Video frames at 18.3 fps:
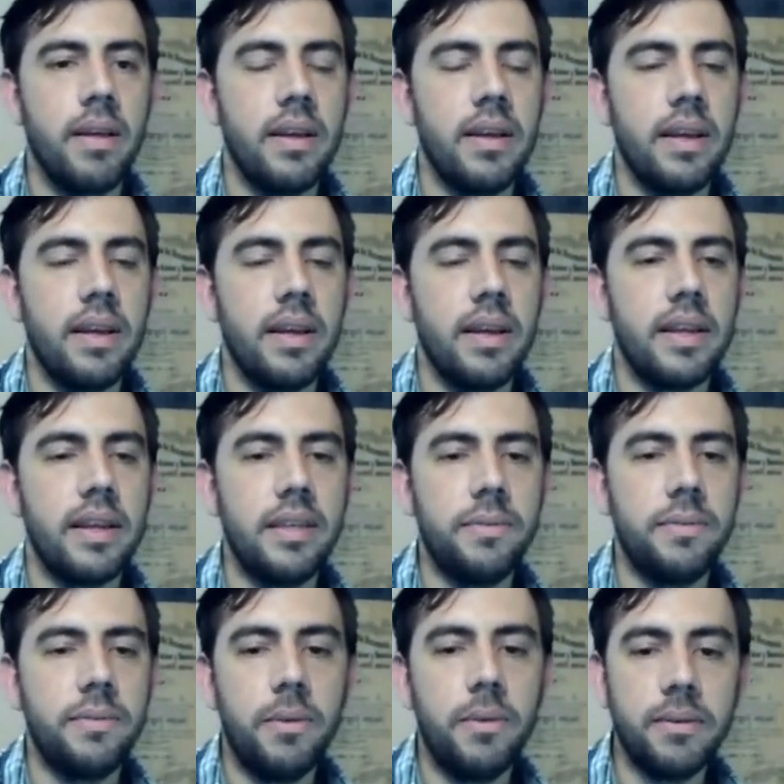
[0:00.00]
a
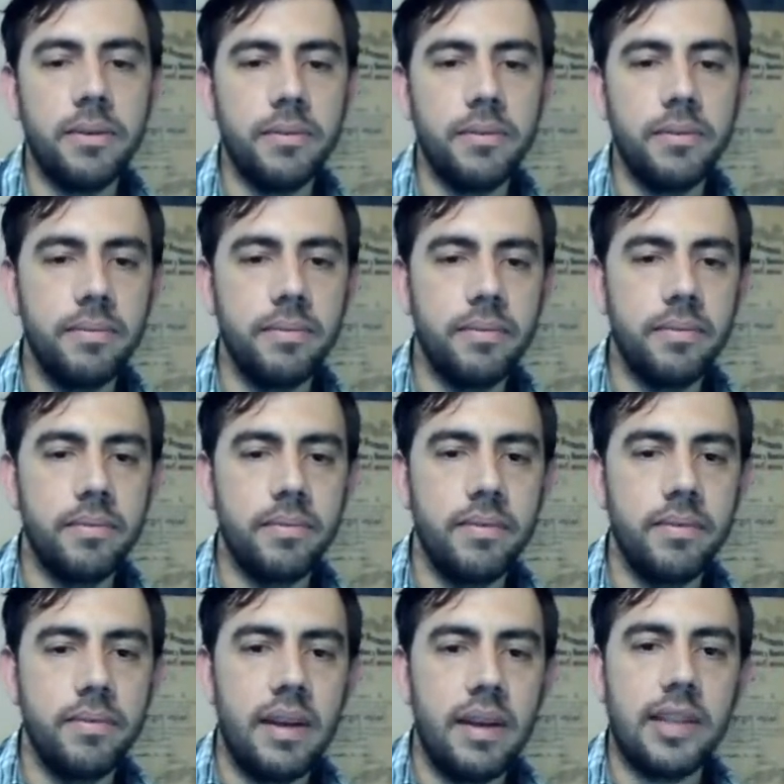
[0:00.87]
g4.
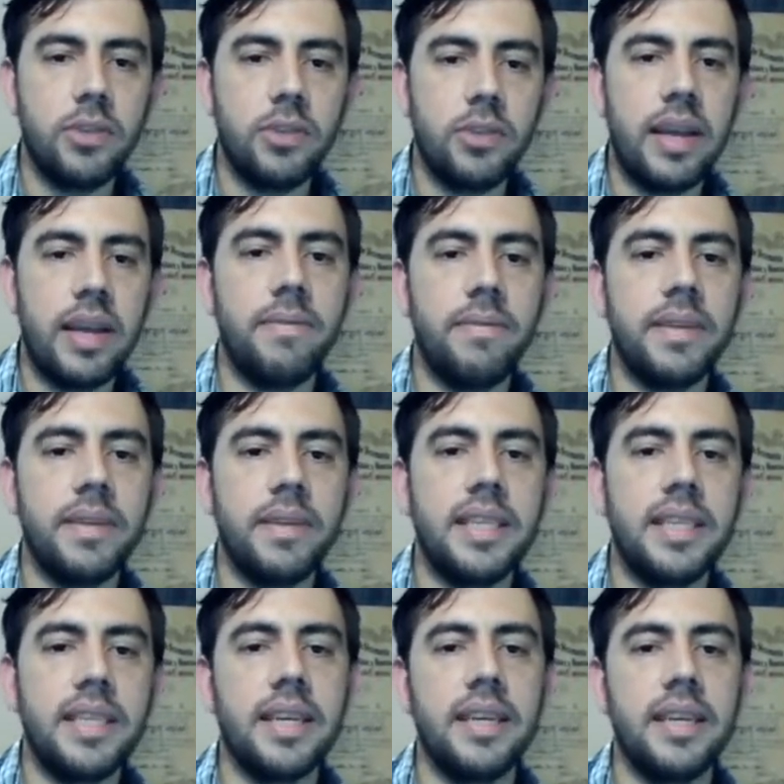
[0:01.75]
Also, I have a
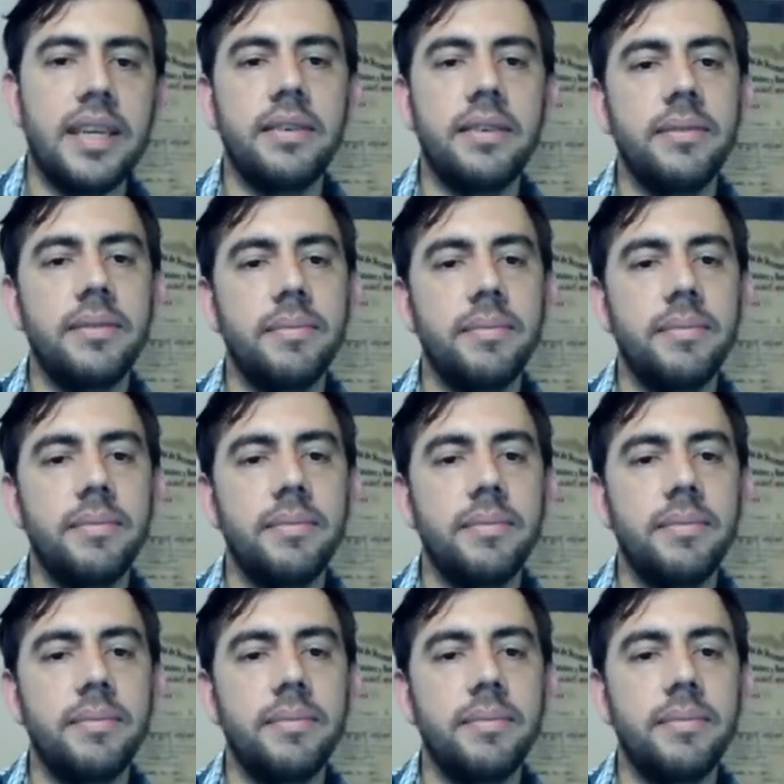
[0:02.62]
check here.